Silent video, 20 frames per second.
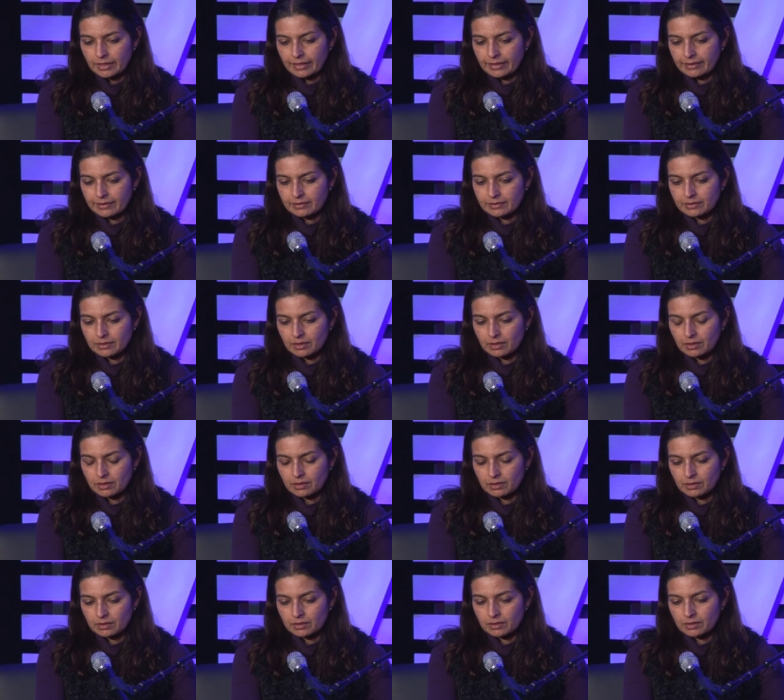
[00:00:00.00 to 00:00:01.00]
and
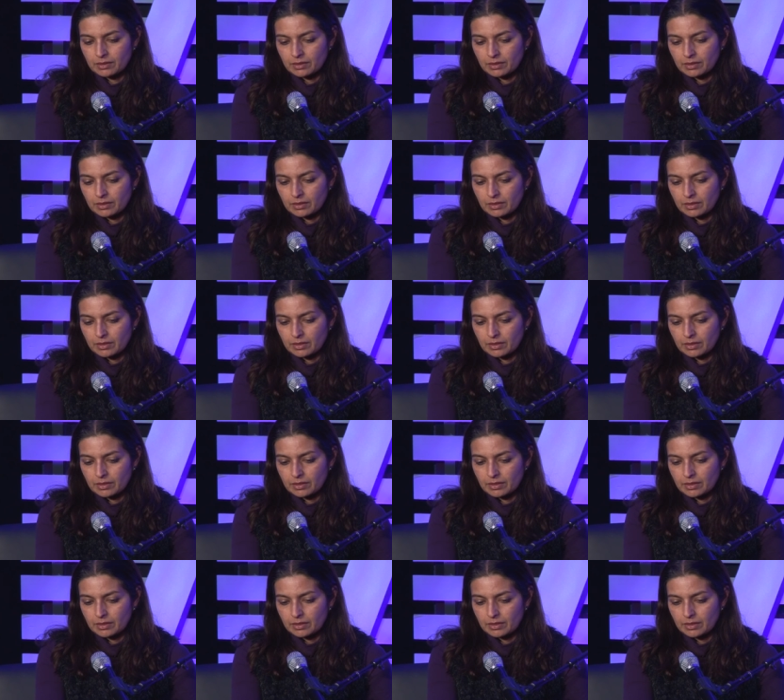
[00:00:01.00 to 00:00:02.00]
uh,
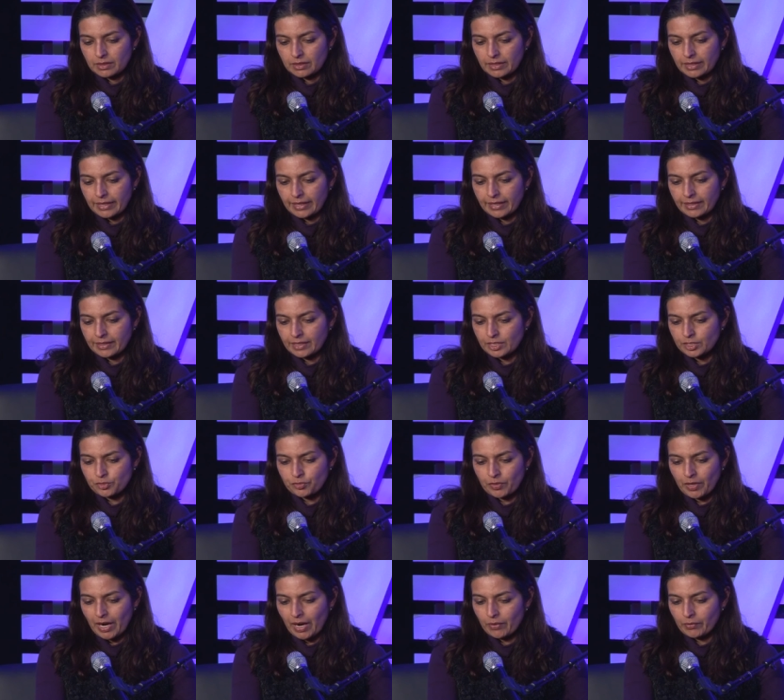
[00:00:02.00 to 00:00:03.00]
and as
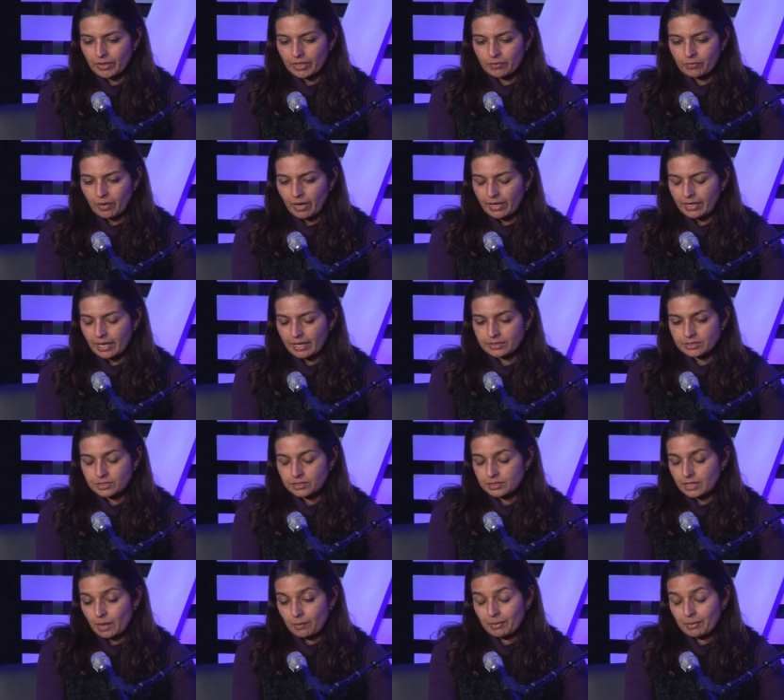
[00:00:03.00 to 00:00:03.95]
for how I write, I just,